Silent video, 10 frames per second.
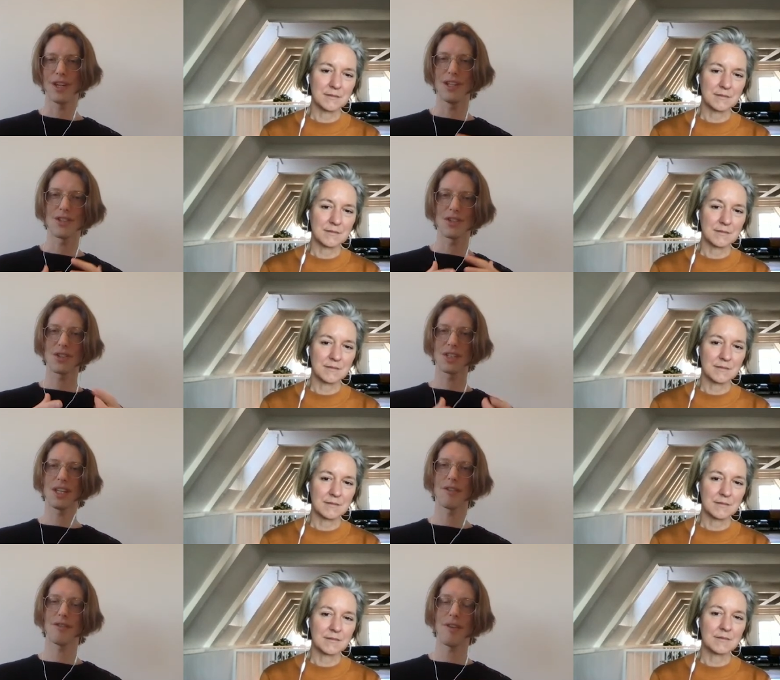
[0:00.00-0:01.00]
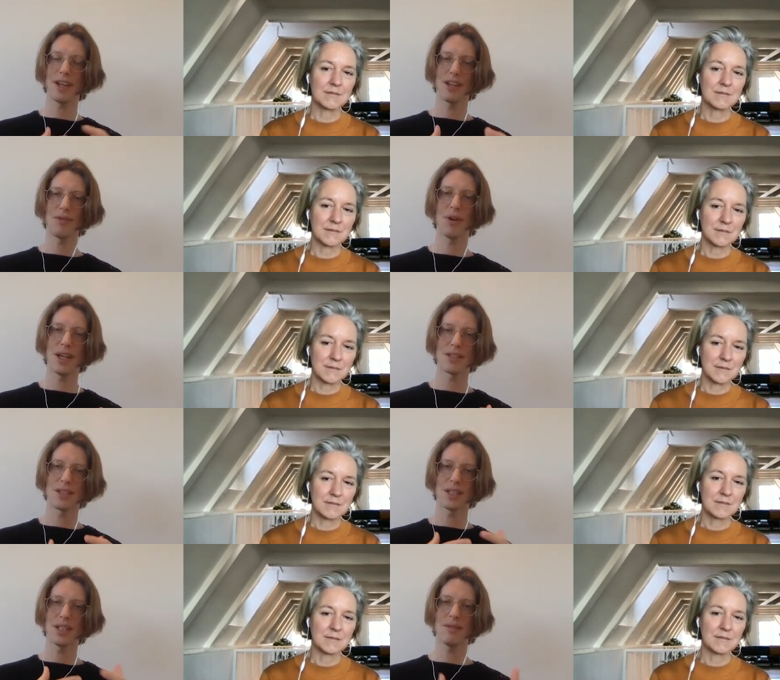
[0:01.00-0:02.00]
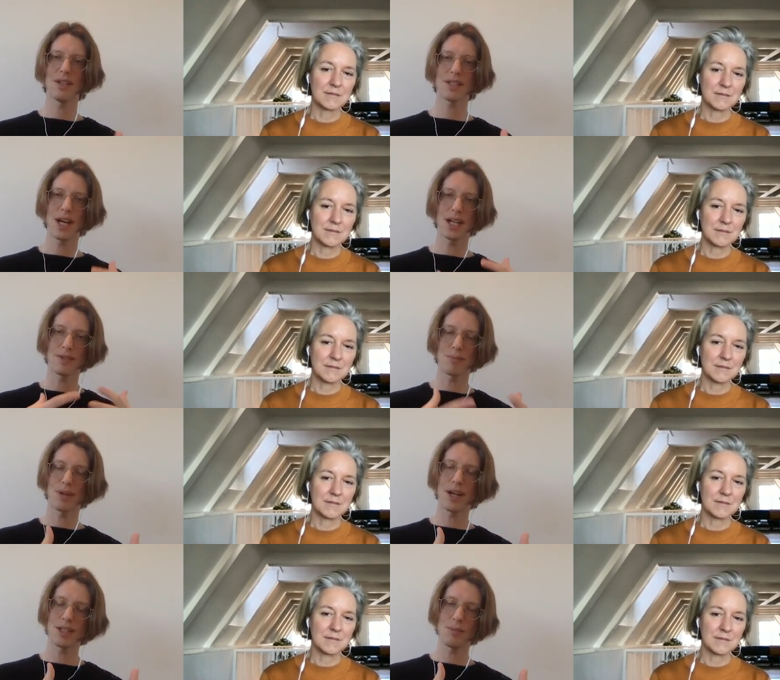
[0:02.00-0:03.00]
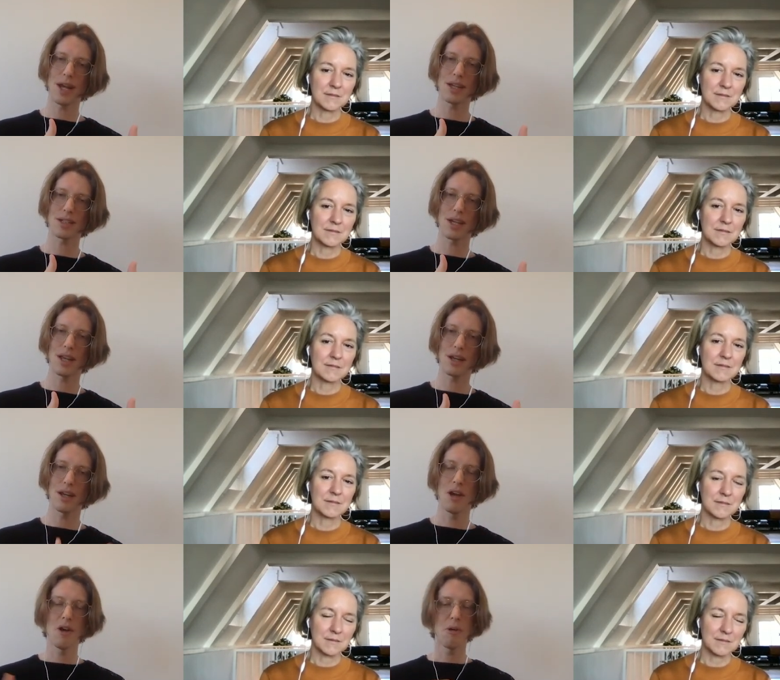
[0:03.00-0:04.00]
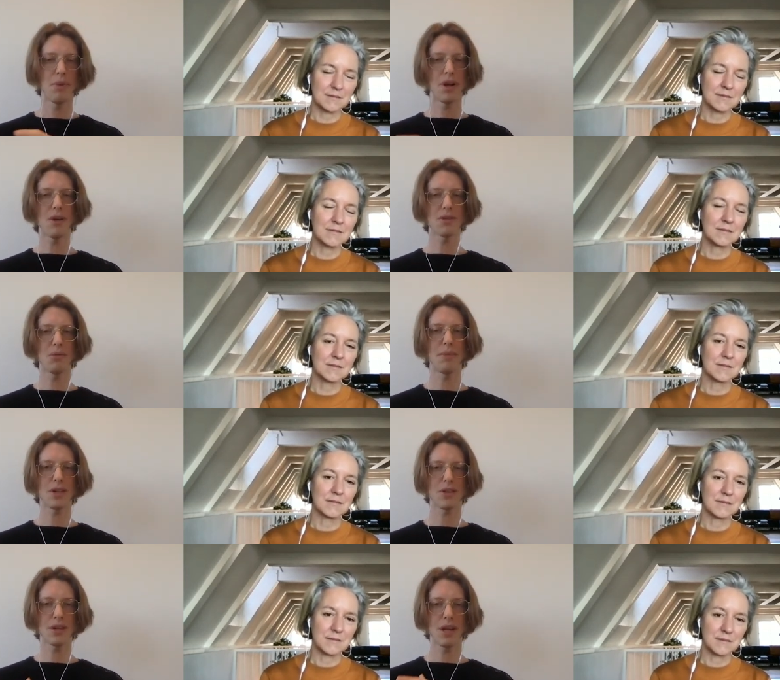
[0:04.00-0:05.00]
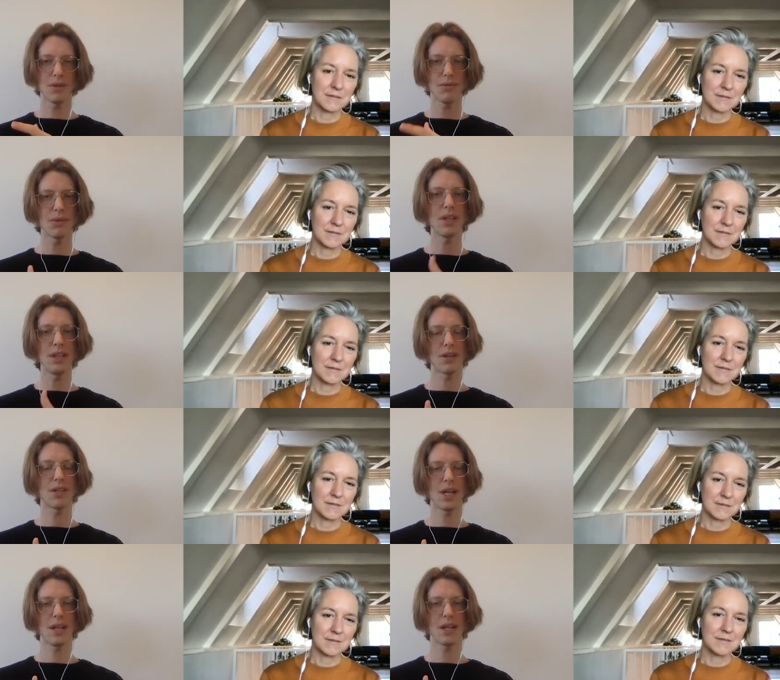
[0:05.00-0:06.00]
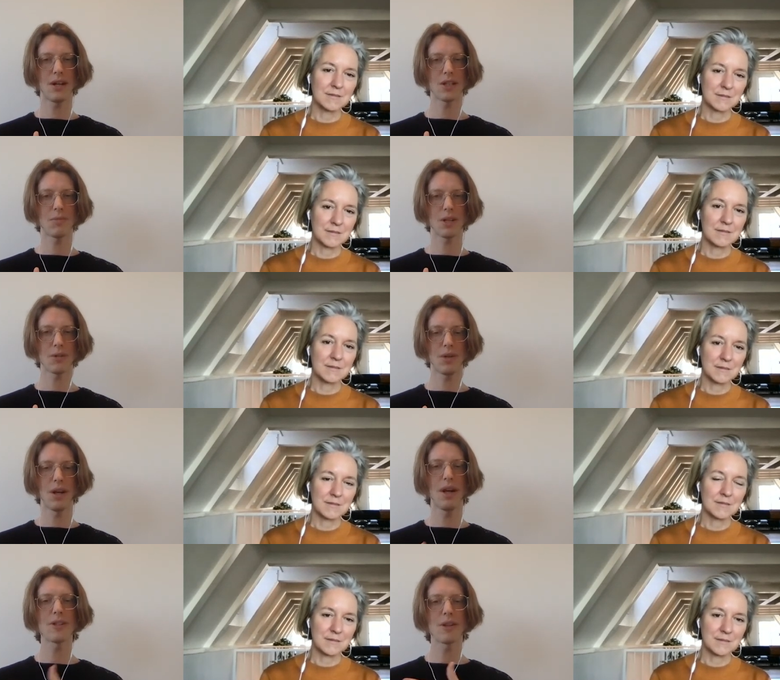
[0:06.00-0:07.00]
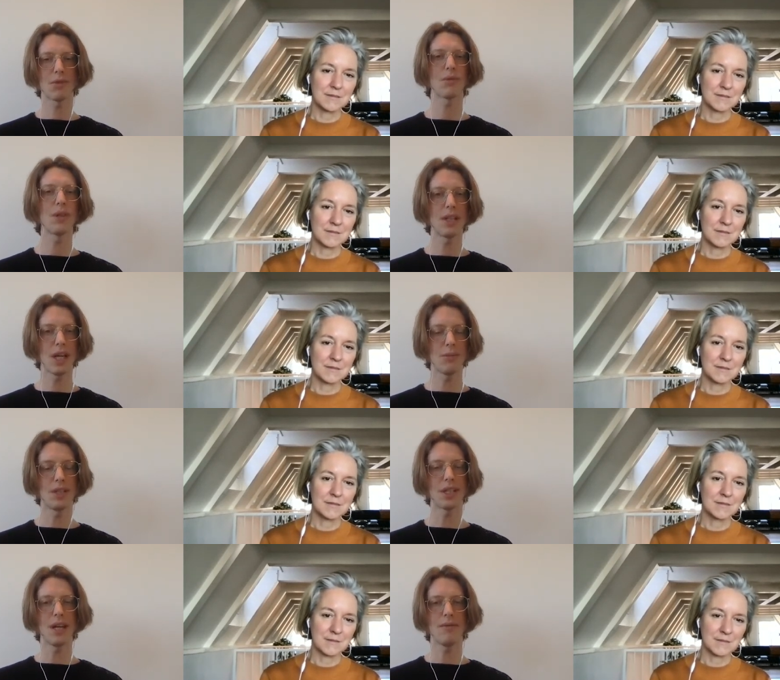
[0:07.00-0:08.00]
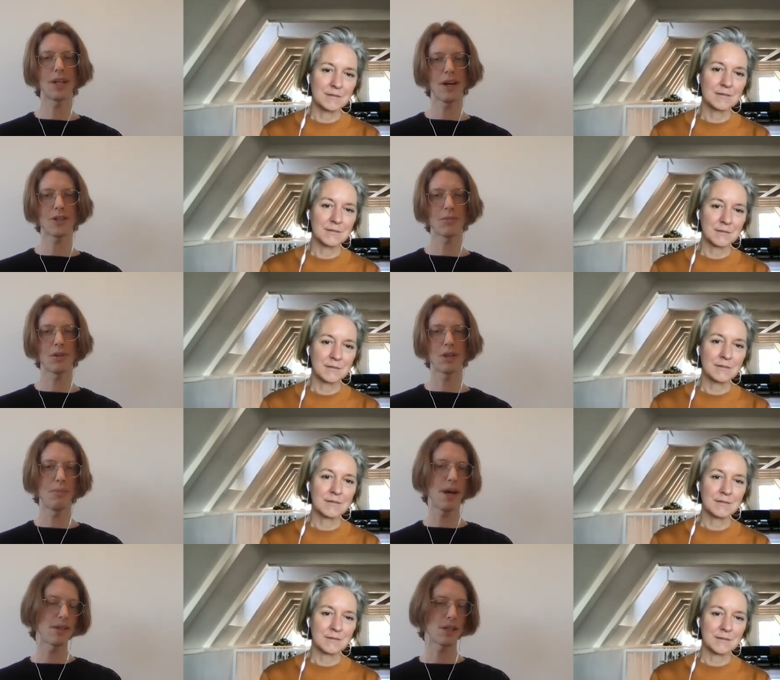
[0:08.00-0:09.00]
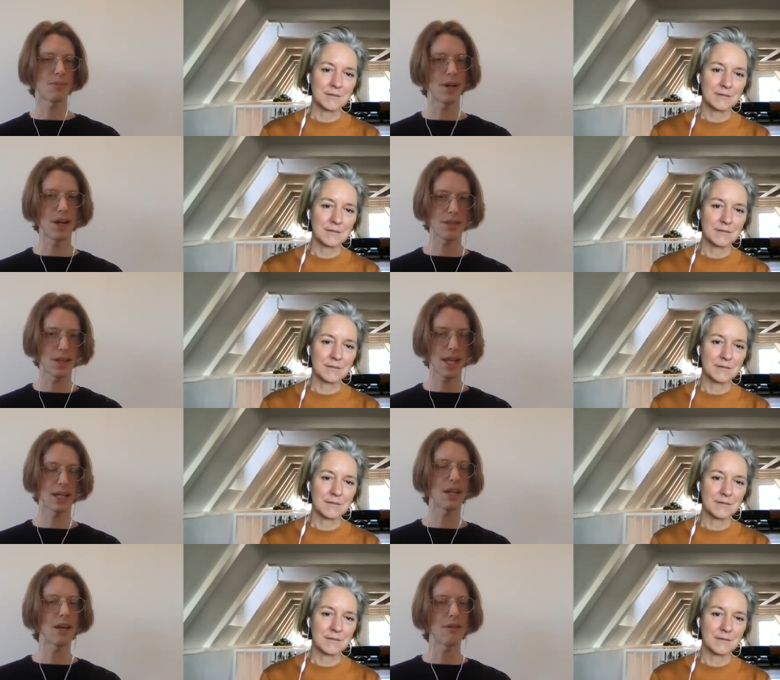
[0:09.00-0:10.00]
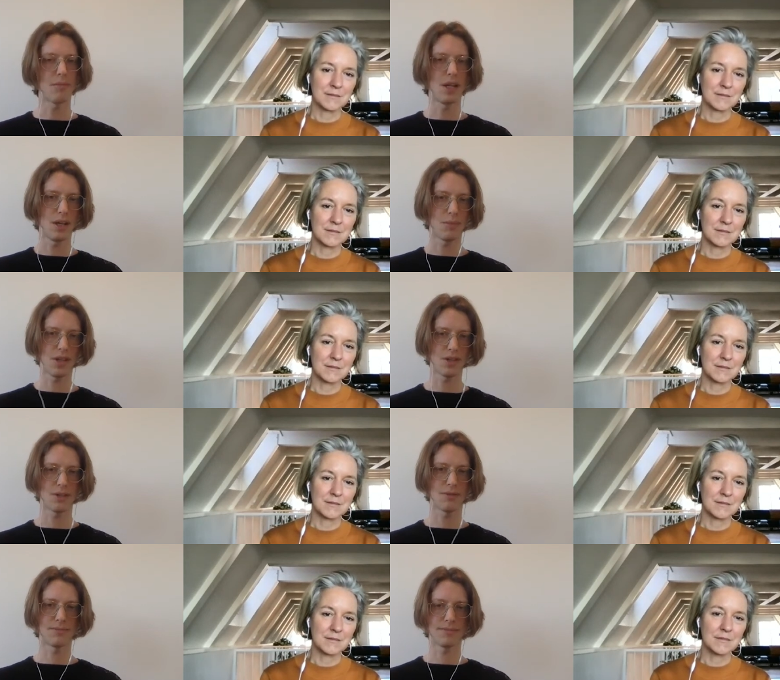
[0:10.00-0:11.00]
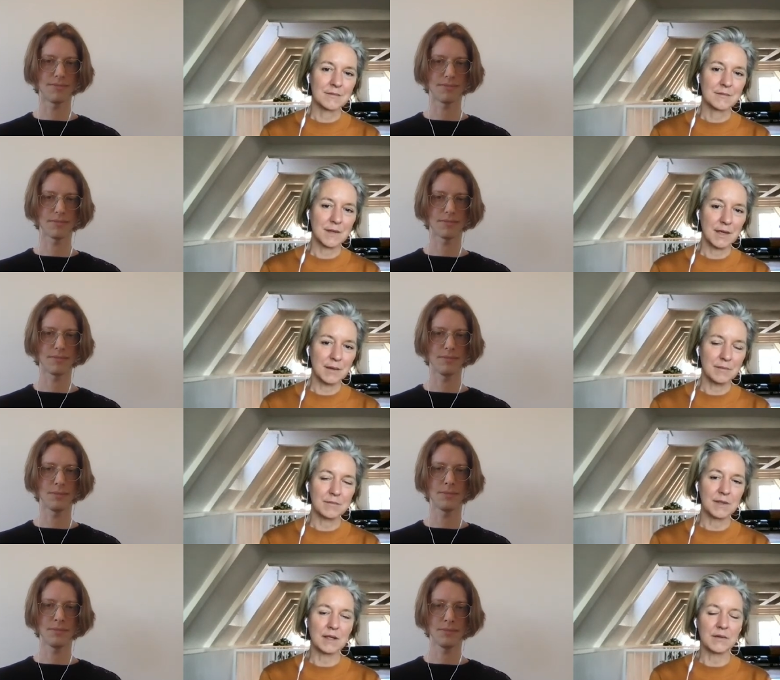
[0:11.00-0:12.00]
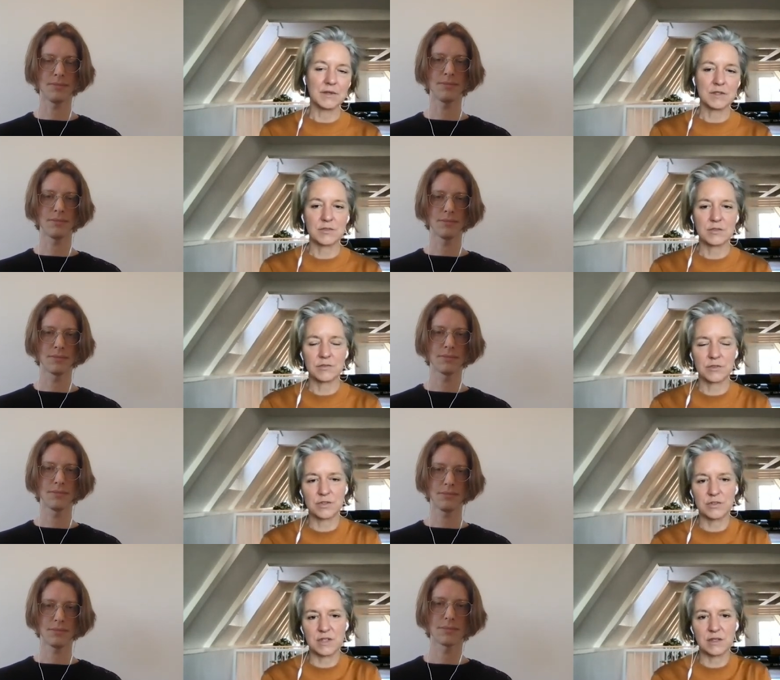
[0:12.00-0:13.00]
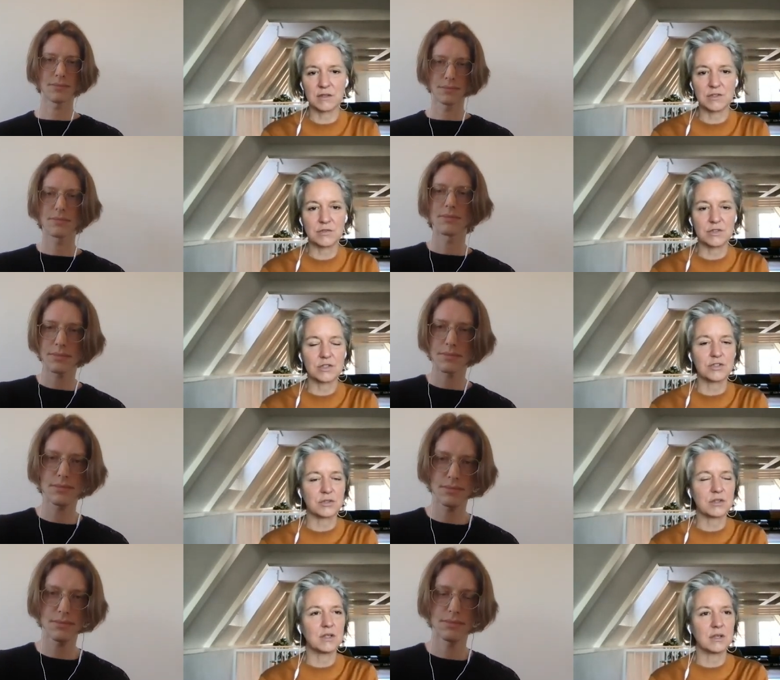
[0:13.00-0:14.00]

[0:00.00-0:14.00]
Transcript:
Speaker 1: inserting and finding ways to give this kind of surprising brand aesthetic, but also make sure that we really understand the customer experience and we're really able to give the customer the best experience that they can get from any optician. Yeah, yeah. Thanks for taking us through this journey